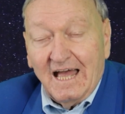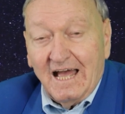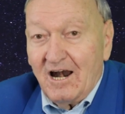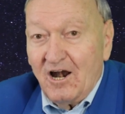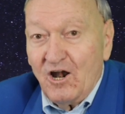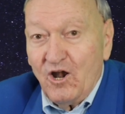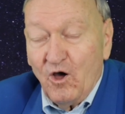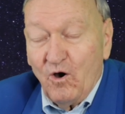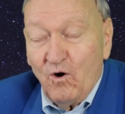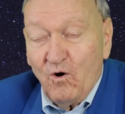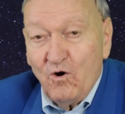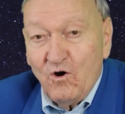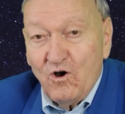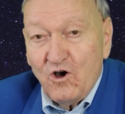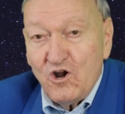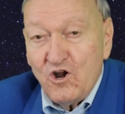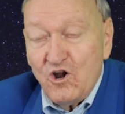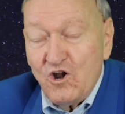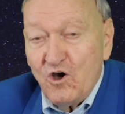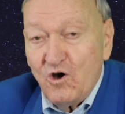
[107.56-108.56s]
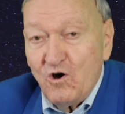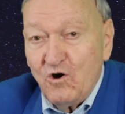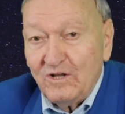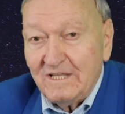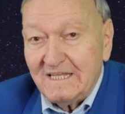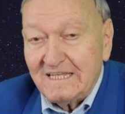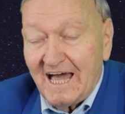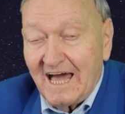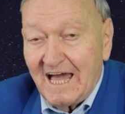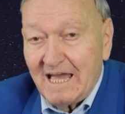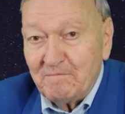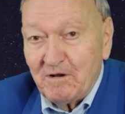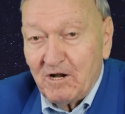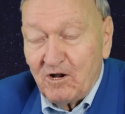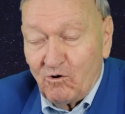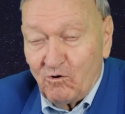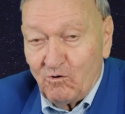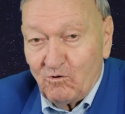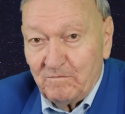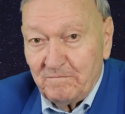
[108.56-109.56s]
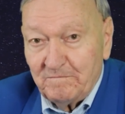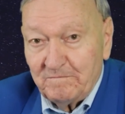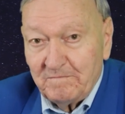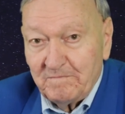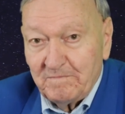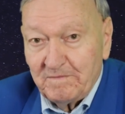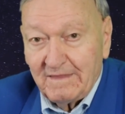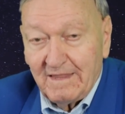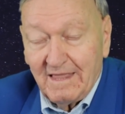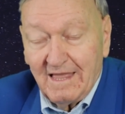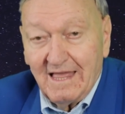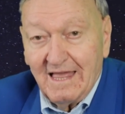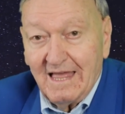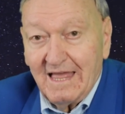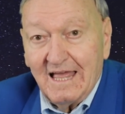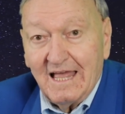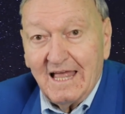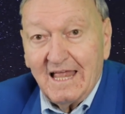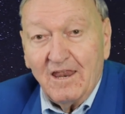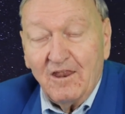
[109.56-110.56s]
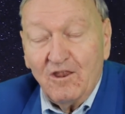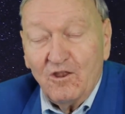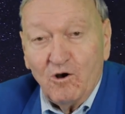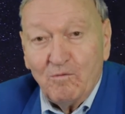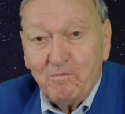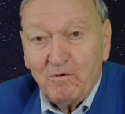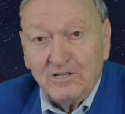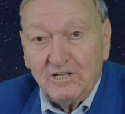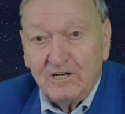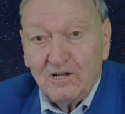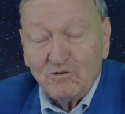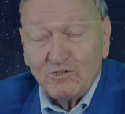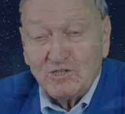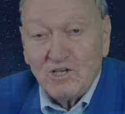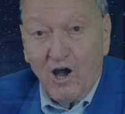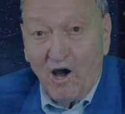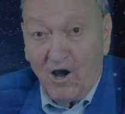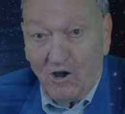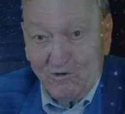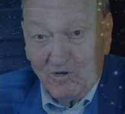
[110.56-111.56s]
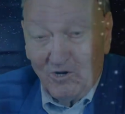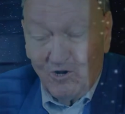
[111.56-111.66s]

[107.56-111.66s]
Long, long time ago, nobody knows how